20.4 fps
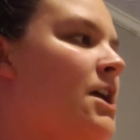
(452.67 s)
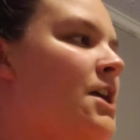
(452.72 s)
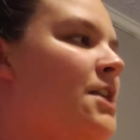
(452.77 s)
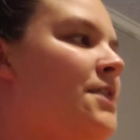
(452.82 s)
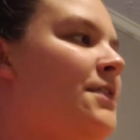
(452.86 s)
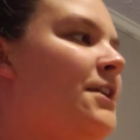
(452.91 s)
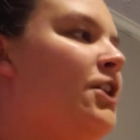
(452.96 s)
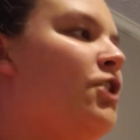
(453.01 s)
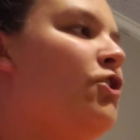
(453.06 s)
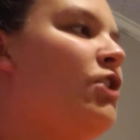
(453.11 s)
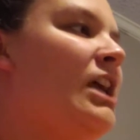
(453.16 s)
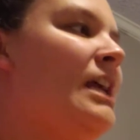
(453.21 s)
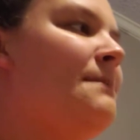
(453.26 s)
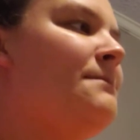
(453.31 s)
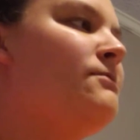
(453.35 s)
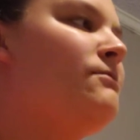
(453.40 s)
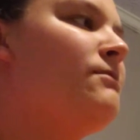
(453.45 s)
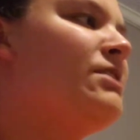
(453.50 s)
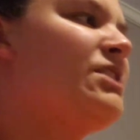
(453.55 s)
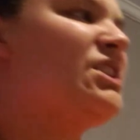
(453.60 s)
The
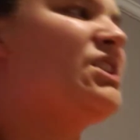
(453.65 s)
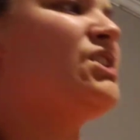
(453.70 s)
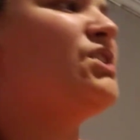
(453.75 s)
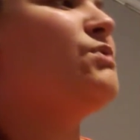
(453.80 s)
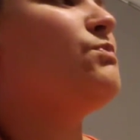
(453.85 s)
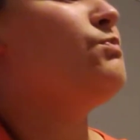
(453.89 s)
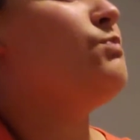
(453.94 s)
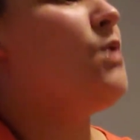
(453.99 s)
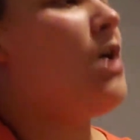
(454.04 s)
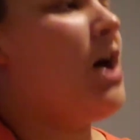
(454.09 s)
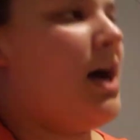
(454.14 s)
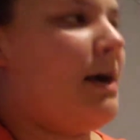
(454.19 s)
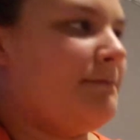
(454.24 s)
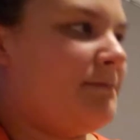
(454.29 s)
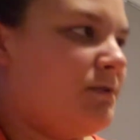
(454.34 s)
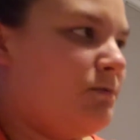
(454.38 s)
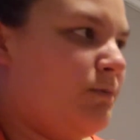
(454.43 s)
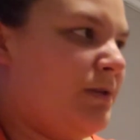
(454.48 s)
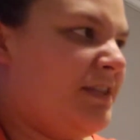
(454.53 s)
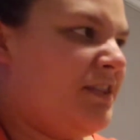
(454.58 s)
Creams were
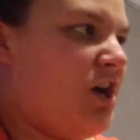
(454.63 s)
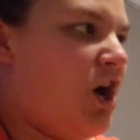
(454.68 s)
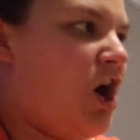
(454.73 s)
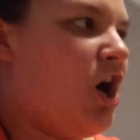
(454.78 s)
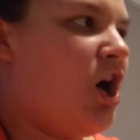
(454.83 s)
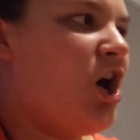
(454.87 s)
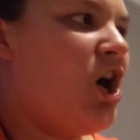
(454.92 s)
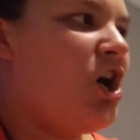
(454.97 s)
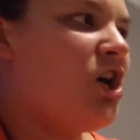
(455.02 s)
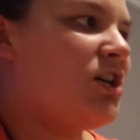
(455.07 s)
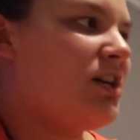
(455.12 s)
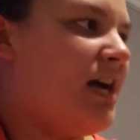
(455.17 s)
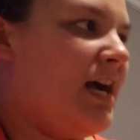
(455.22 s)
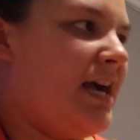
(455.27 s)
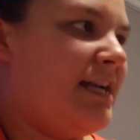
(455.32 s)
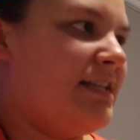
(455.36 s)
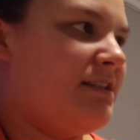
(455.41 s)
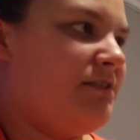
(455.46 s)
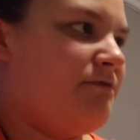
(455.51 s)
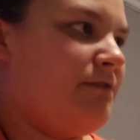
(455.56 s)
swamped with all
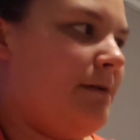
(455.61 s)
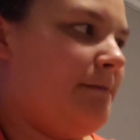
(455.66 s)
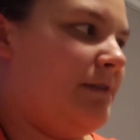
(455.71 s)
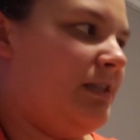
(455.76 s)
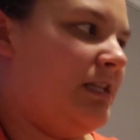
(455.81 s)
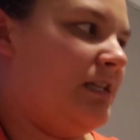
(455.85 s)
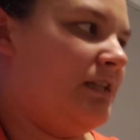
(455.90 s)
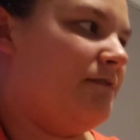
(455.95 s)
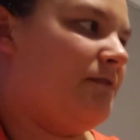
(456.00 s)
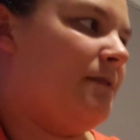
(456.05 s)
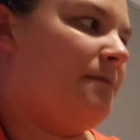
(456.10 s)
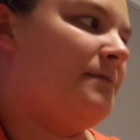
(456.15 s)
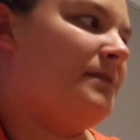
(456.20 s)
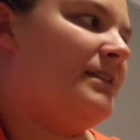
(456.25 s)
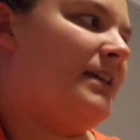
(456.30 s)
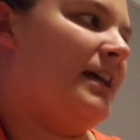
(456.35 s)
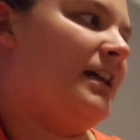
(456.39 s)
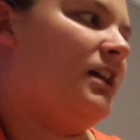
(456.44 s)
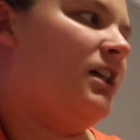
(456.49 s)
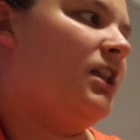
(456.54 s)
kinds of remedies from
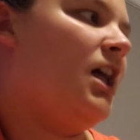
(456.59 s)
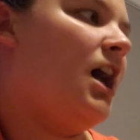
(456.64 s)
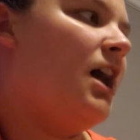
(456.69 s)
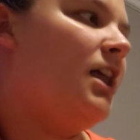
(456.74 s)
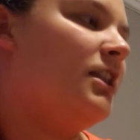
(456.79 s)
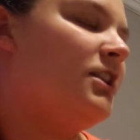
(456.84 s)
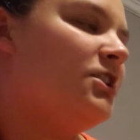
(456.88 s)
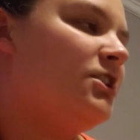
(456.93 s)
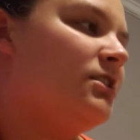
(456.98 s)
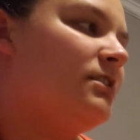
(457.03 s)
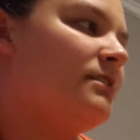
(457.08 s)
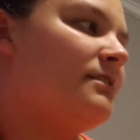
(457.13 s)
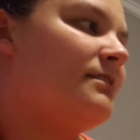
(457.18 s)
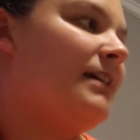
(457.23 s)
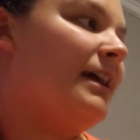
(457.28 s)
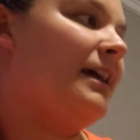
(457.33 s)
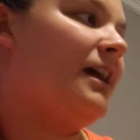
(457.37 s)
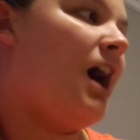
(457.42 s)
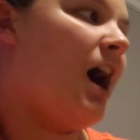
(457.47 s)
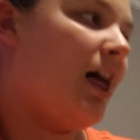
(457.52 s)

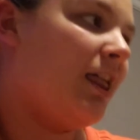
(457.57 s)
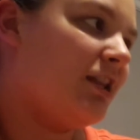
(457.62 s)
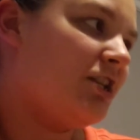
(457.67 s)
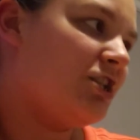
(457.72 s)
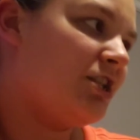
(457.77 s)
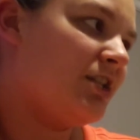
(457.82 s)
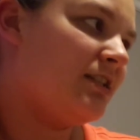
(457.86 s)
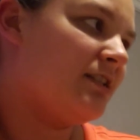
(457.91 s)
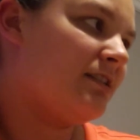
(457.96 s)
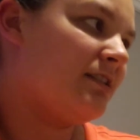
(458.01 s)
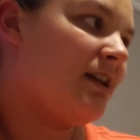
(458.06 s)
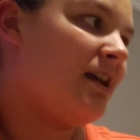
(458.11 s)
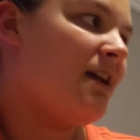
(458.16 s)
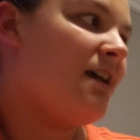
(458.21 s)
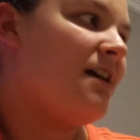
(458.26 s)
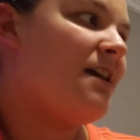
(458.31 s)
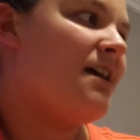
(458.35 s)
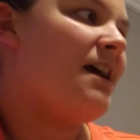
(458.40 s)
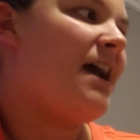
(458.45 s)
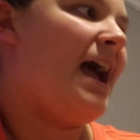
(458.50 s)
psychologists,
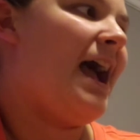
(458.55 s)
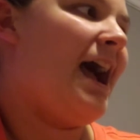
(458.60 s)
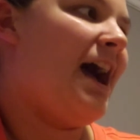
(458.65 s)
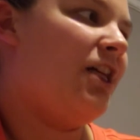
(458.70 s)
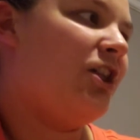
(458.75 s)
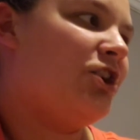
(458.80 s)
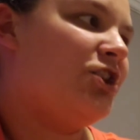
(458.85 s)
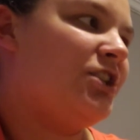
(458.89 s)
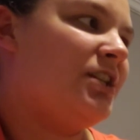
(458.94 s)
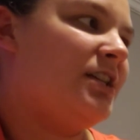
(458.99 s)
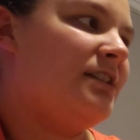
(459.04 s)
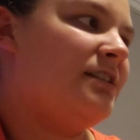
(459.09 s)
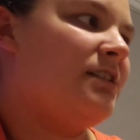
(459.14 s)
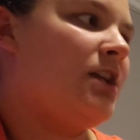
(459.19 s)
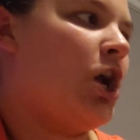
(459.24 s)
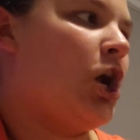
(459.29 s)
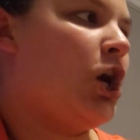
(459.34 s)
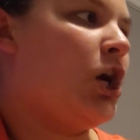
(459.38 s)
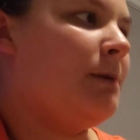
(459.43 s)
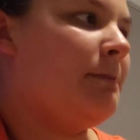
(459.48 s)
allergists,
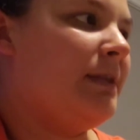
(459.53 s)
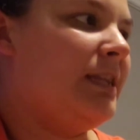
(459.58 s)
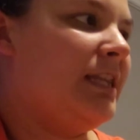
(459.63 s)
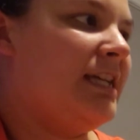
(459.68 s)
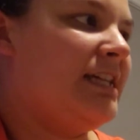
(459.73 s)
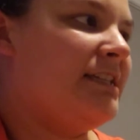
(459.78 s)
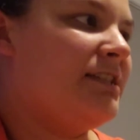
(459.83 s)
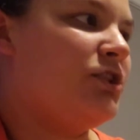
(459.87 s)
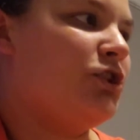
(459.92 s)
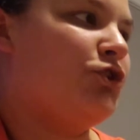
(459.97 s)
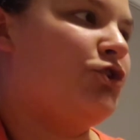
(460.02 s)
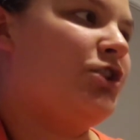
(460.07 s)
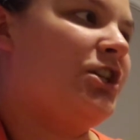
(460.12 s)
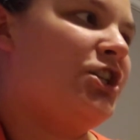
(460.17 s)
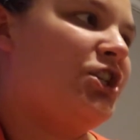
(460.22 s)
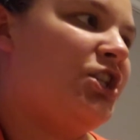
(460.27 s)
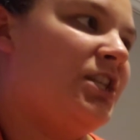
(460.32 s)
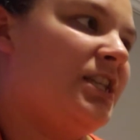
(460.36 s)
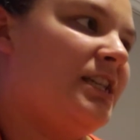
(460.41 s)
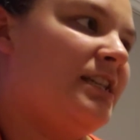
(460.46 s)
herbalists,
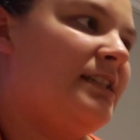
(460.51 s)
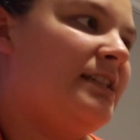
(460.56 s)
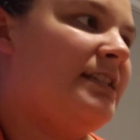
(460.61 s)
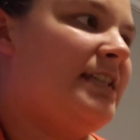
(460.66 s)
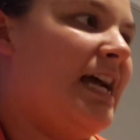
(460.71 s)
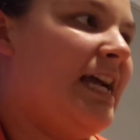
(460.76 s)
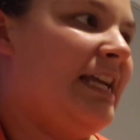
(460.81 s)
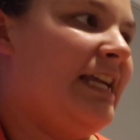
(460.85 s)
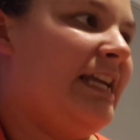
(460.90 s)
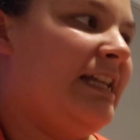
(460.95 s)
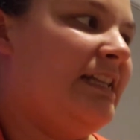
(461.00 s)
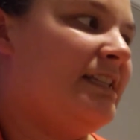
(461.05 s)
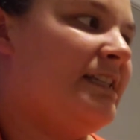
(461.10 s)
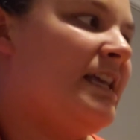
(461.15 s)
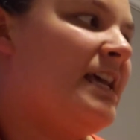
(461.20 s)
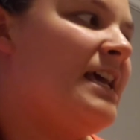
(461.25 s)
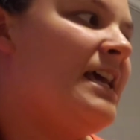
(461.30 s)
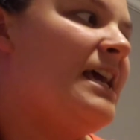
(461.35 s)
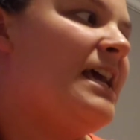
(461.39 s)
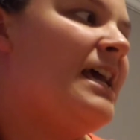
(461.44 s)
nutritionists, psychics,
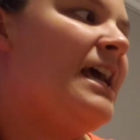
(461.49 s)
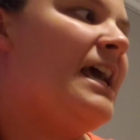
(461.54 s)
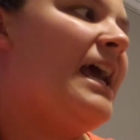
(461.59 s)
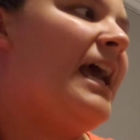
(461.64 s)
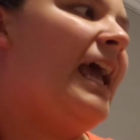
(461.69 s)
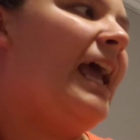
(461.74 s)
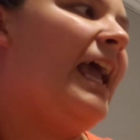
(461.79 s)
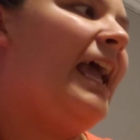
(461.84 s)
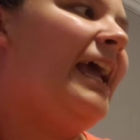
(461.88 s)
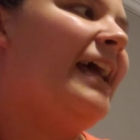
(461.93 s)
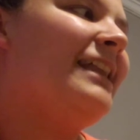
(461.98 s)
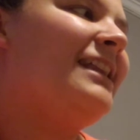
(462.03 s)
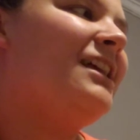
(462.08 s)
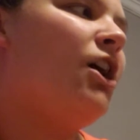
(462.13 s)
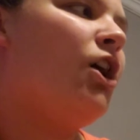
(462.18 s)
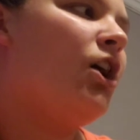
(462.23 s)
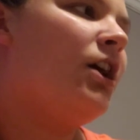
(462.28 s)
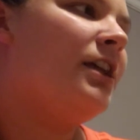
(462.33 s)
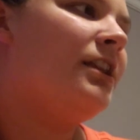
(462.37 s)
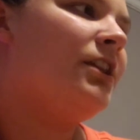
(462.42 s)
and
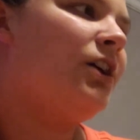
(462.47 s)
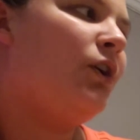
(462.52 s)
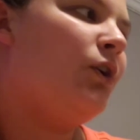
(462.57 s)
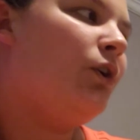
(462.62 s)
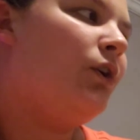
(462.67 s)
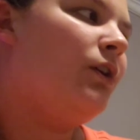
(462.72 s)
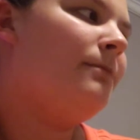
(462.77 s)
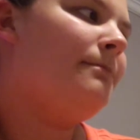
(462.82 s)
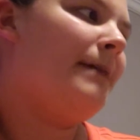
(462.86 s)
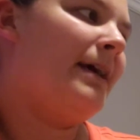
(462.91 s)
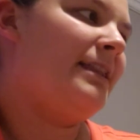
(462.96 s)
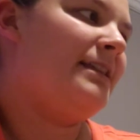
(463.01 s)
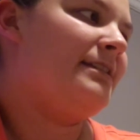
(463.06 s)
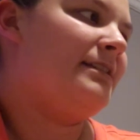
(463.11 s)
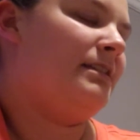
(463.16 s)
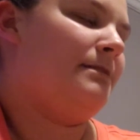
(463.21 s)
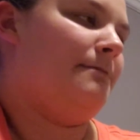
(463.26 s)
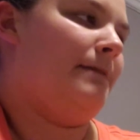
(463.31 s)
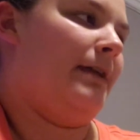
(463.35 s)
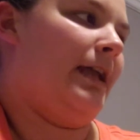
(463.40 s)
an old
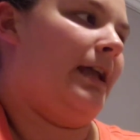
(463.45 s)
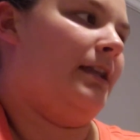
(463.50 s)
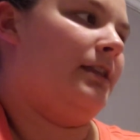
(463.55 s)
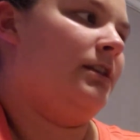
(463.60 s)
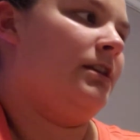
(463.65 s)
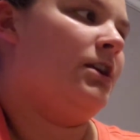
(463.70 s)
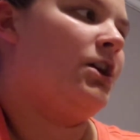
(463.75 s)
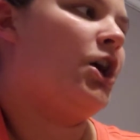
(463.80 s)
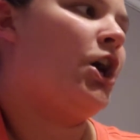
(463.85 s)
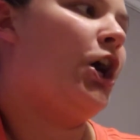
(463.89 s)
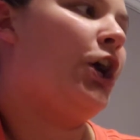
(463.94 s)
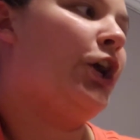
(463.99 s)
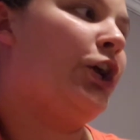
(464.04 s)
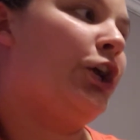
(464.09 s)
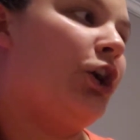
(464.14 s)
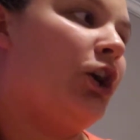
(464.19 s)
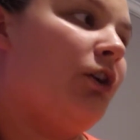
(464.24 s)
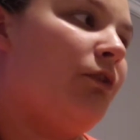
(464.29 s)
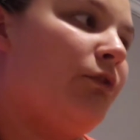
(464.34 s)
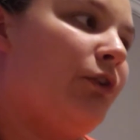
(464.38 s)
medicine man, a
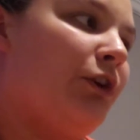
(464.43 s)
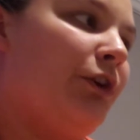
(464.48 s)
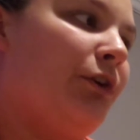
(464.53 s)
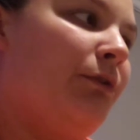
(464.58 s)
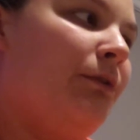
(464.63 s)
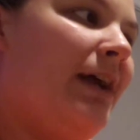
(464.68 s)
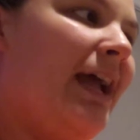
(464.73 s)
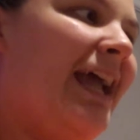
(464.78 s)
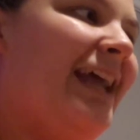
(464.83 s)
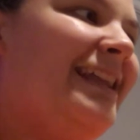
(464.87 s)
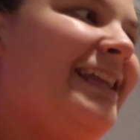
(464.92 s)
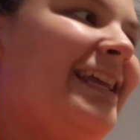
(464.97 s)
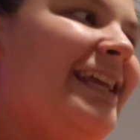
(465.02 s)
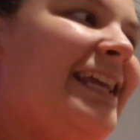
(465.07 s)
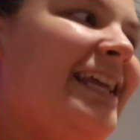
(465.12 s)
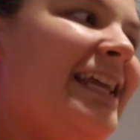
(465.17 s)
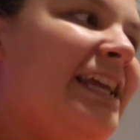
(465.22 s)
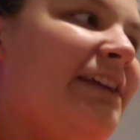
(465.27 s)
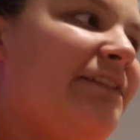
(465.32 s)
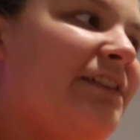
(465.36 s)
guru, and
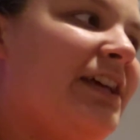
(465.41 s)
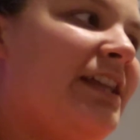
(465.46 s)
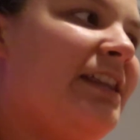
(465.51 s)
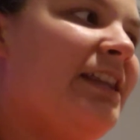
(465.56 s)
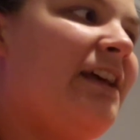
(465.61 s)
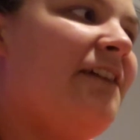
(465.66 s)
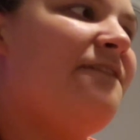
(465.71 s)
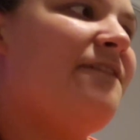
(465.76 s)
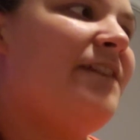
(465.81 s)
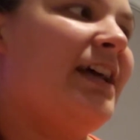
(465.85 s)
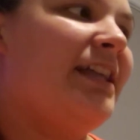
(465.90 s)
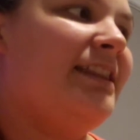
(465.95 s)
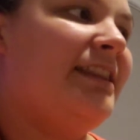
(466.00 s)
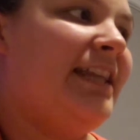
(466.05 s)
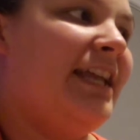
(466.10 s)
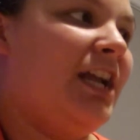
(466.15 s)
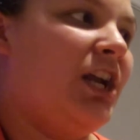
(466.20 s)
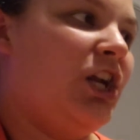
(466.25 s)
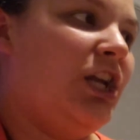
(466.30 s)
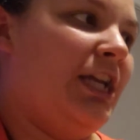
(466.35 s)
even a
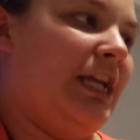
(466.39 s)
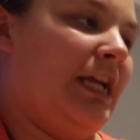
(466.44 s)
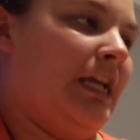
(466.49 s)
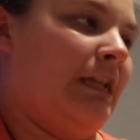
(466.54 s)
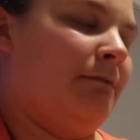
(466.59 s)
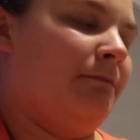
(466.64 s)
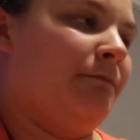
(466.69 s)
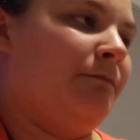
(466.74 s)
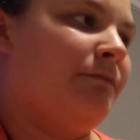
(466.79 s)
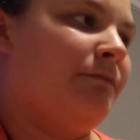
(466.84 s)
veterinarian.